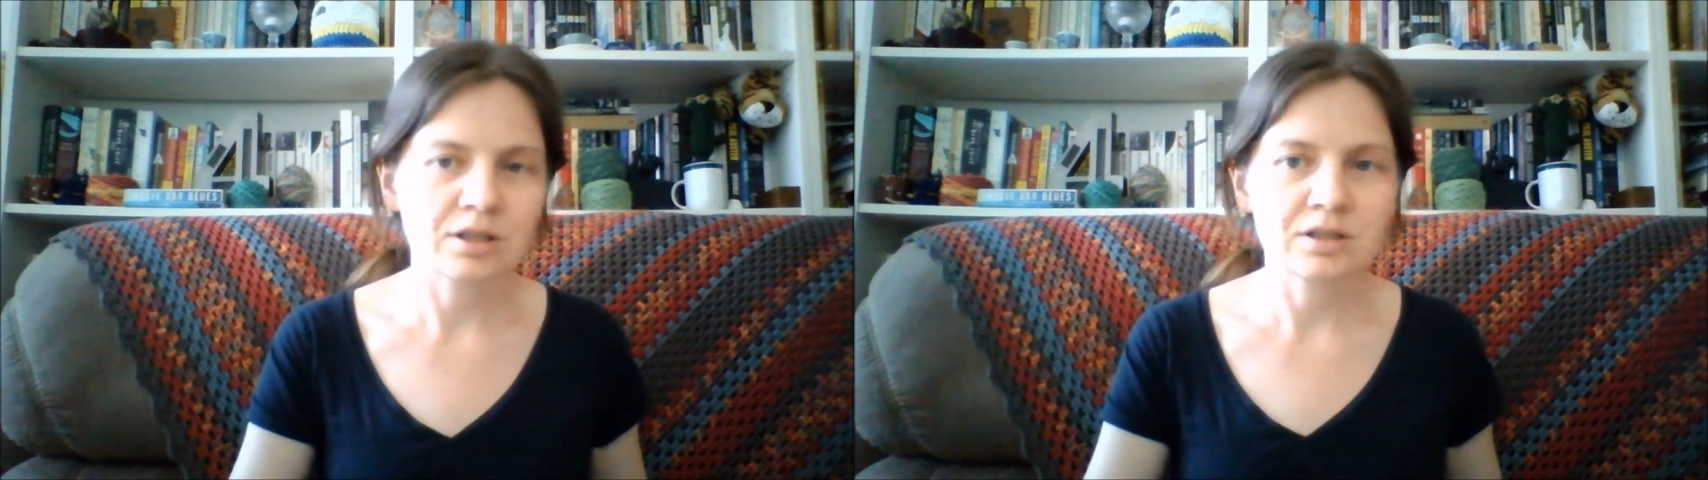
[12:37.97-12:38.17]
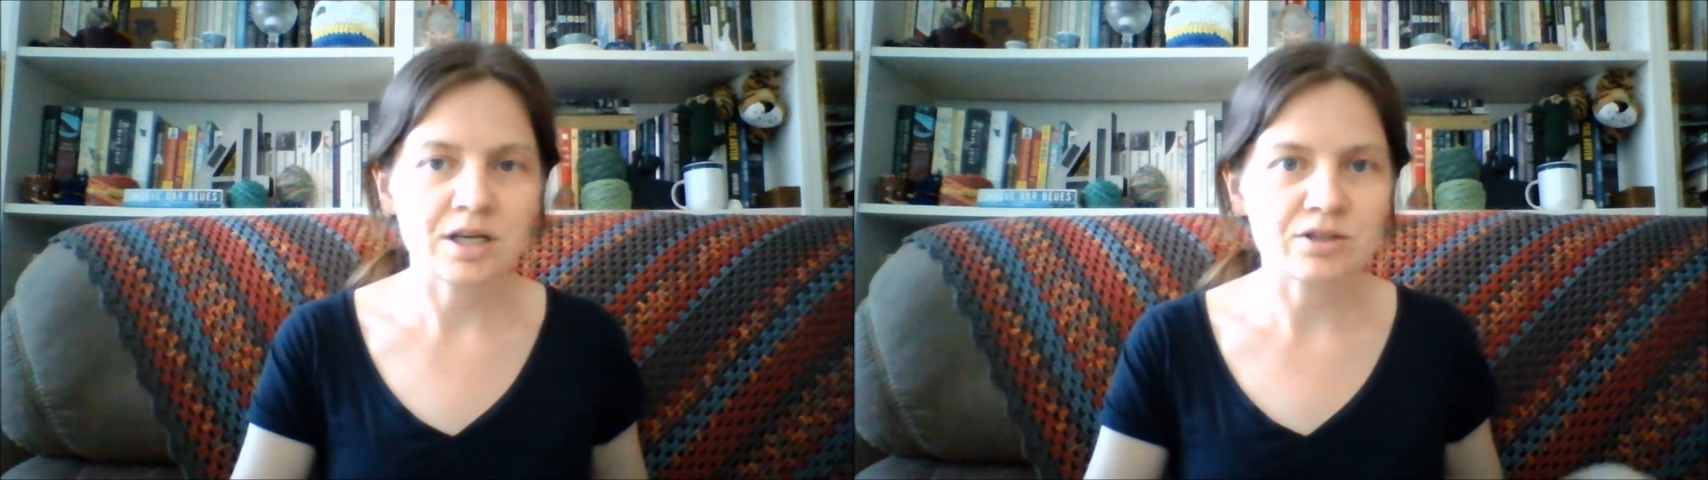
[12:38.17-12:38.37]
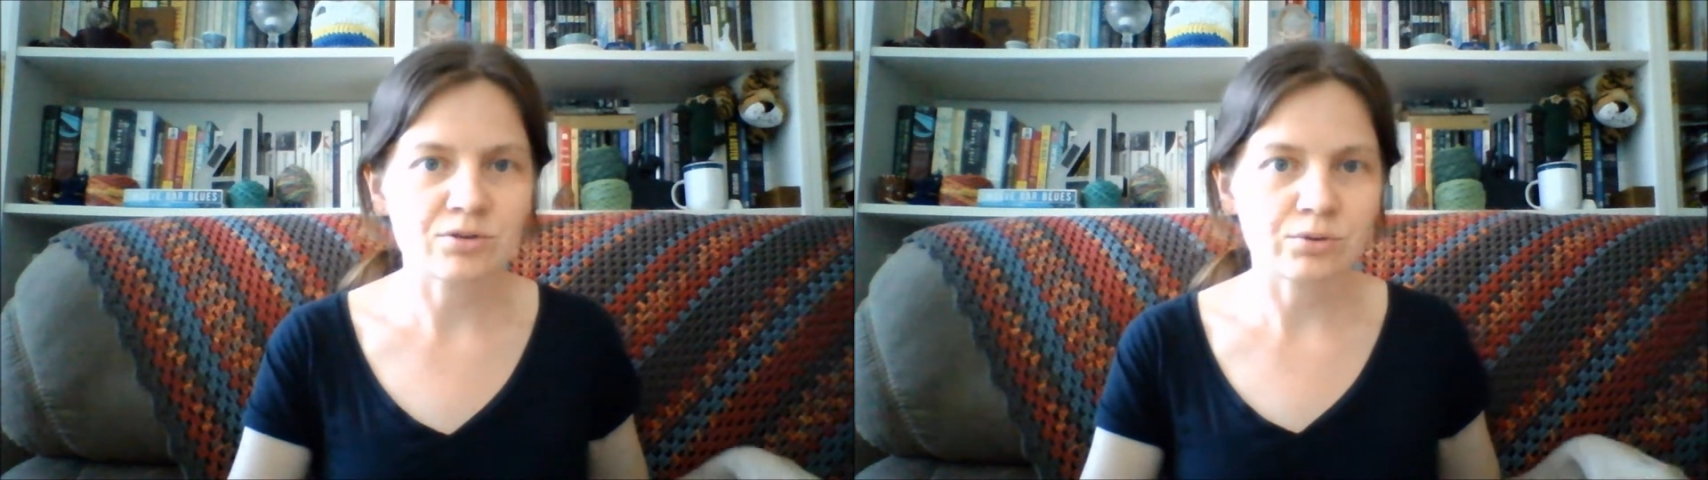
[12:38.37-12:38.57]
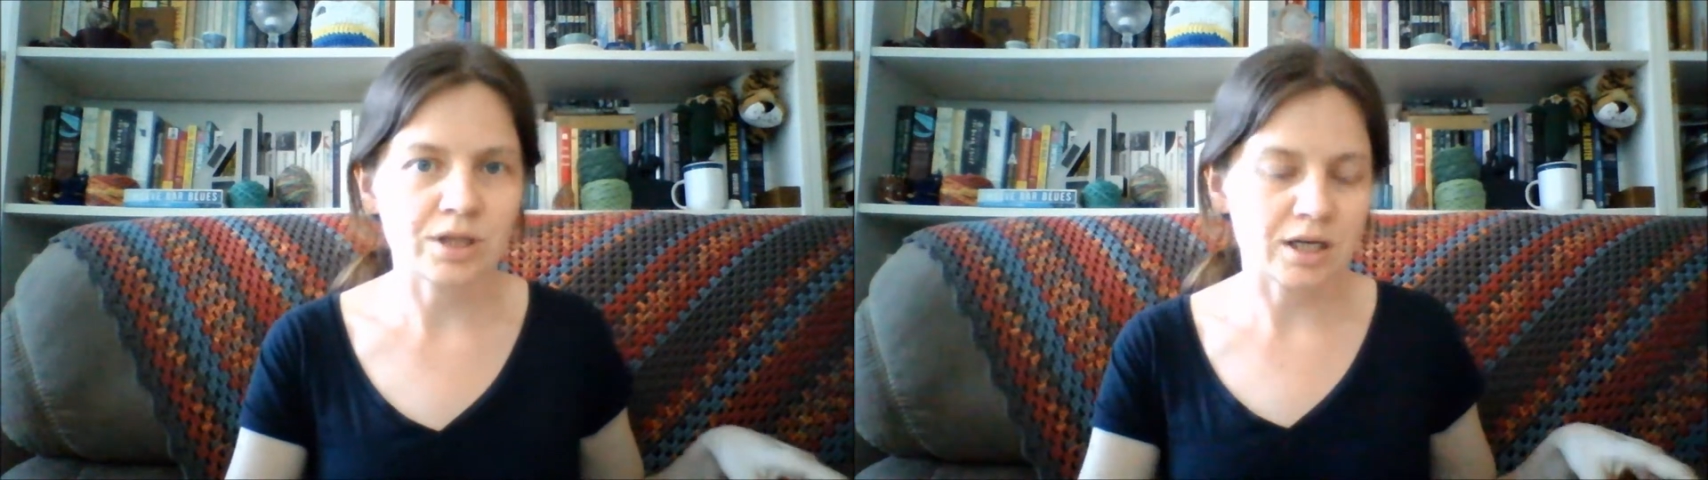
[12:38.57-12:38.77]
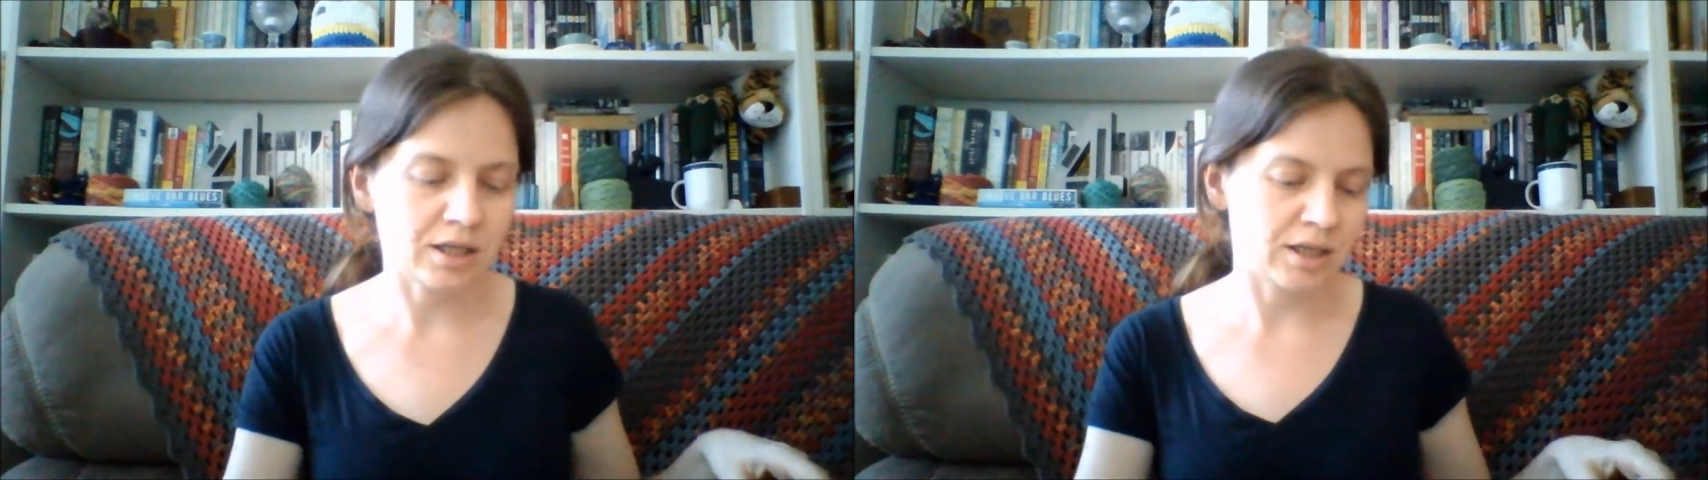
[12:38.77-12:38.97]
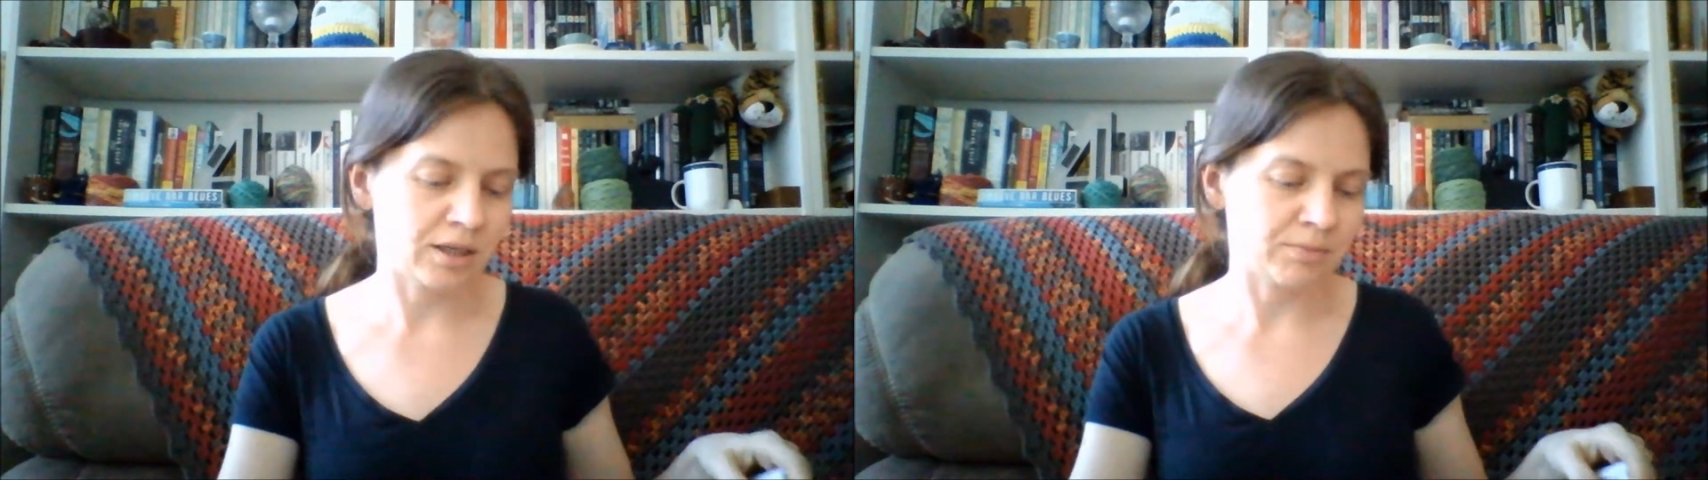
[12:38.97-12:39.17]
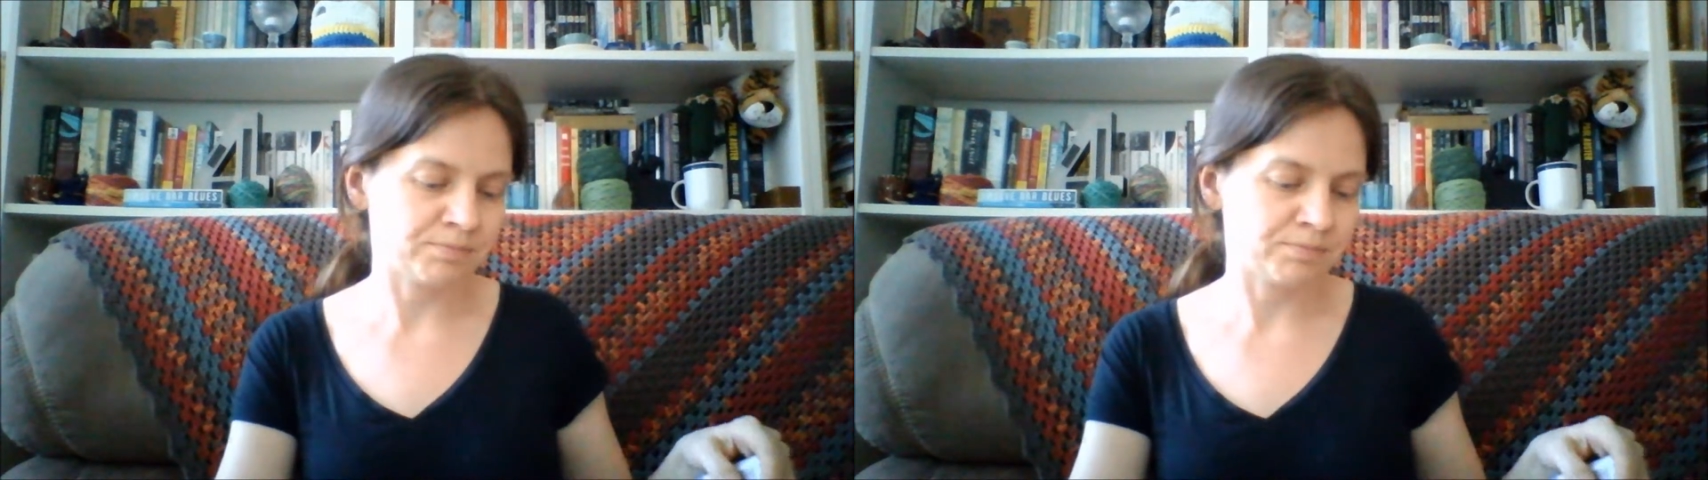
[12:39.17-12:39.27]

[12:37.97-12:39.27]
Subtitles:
Taskutakki.